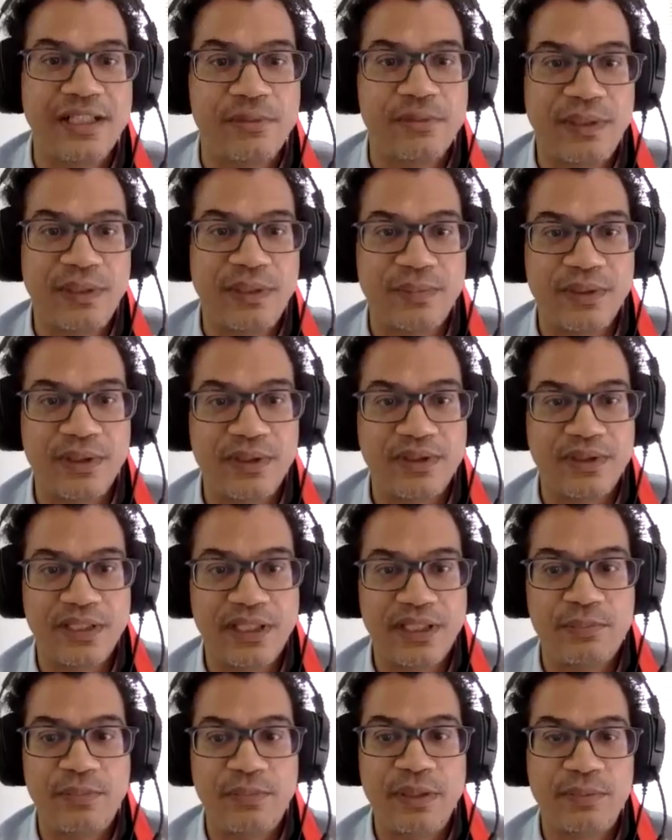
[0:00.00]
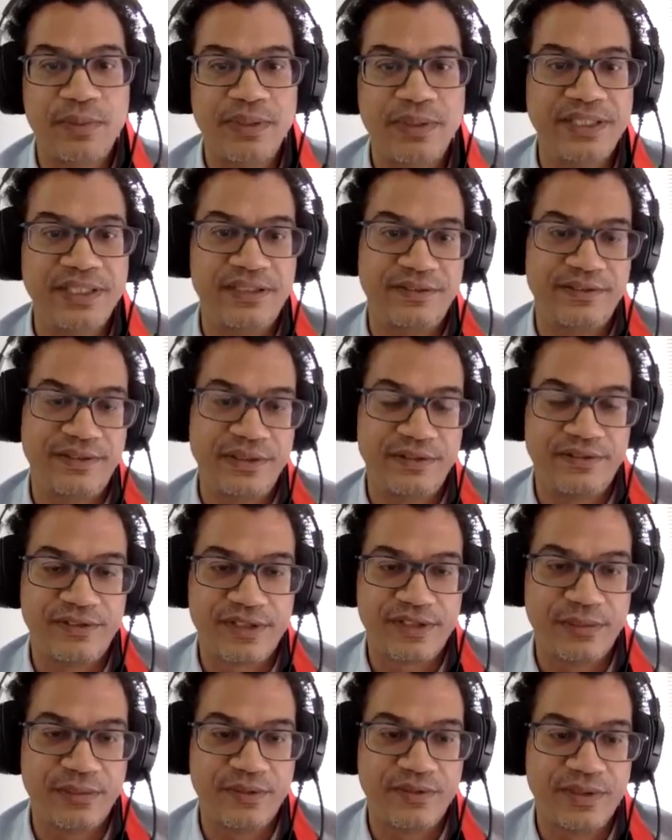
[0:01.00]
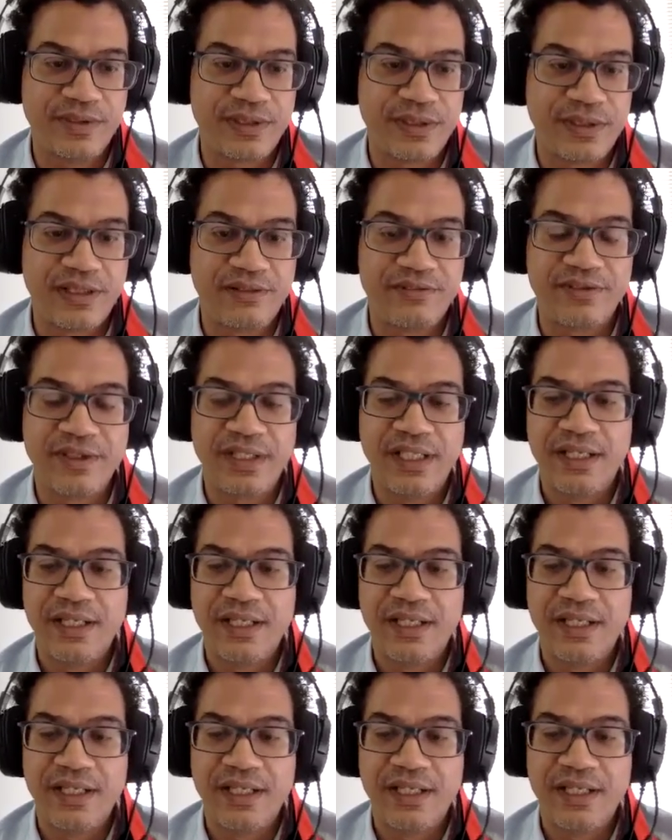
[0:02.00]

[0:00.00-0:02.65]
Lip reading: that people interviewed for some of this stuff.